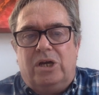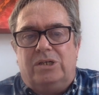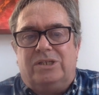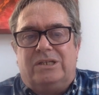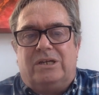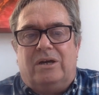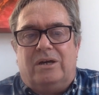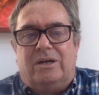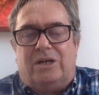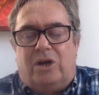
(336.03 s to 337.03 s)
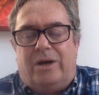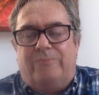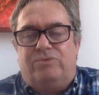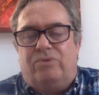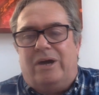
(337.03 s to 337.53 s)
Curtis
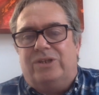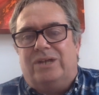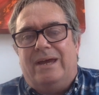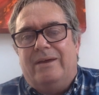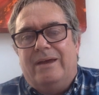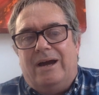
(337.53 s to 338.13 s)
Kimes rides it.